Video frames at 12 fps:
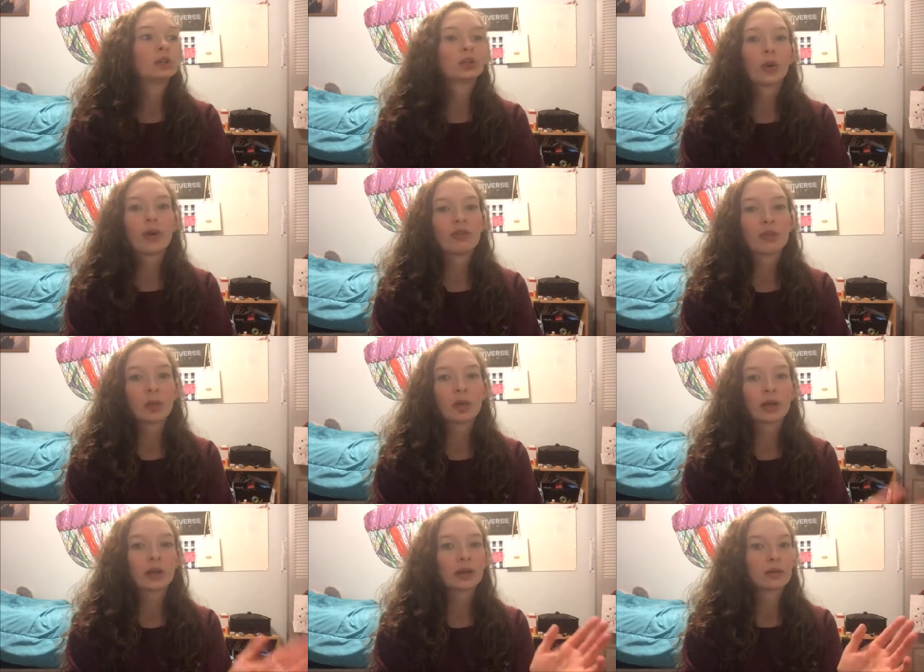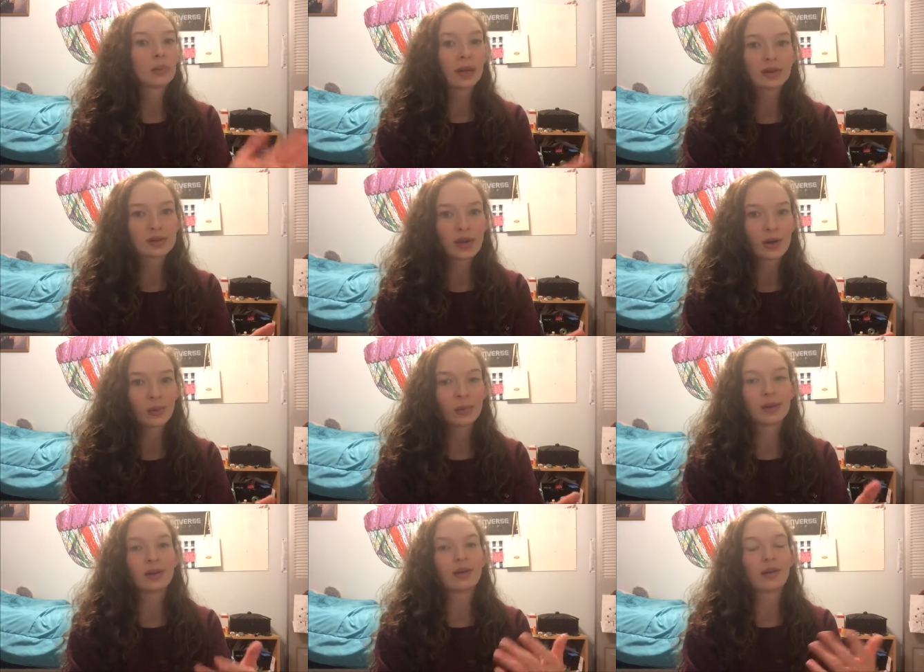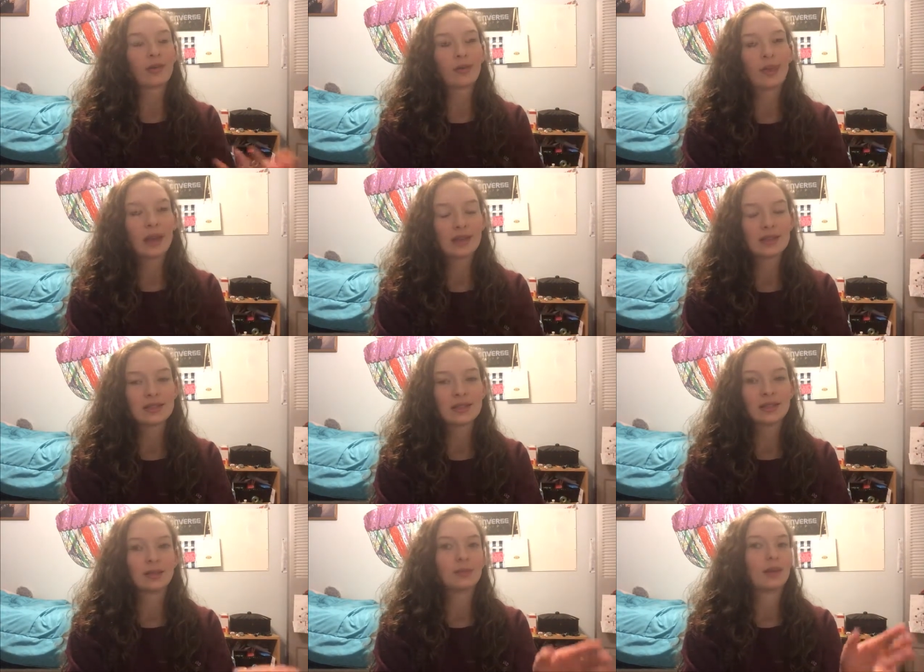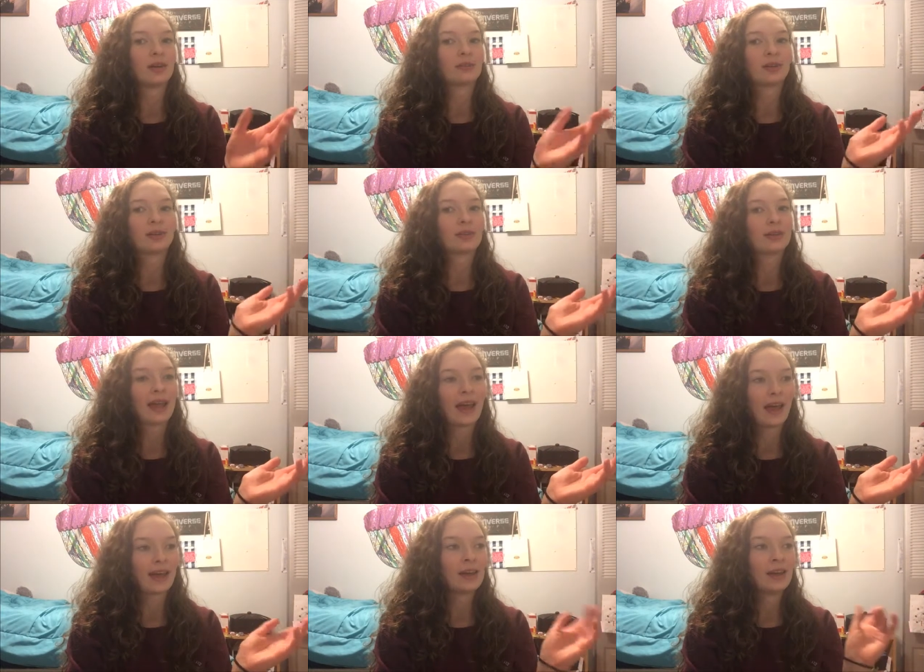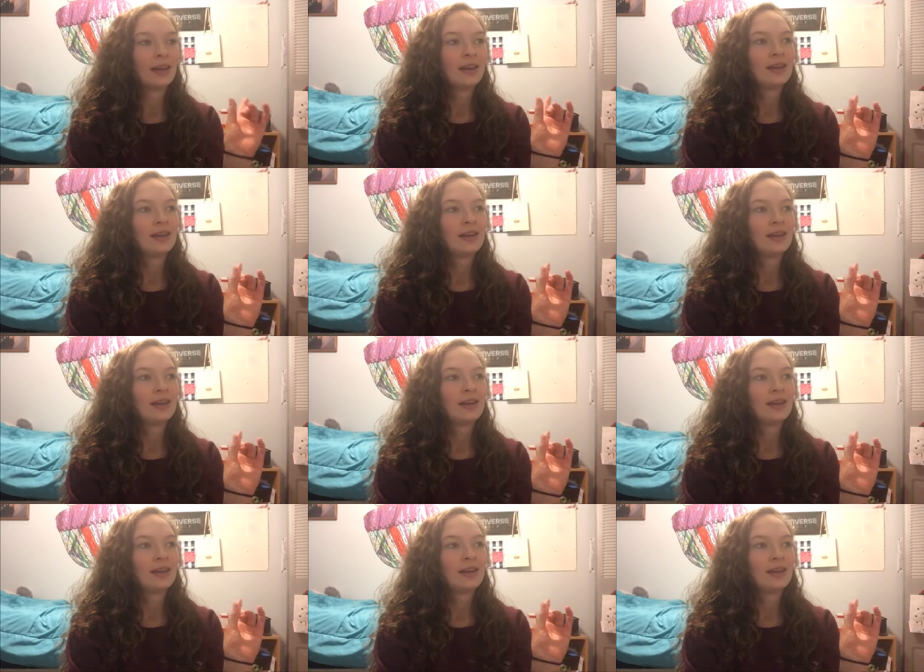12 in the morning, bank's not open, other than the ATM, I'm like, what the heck?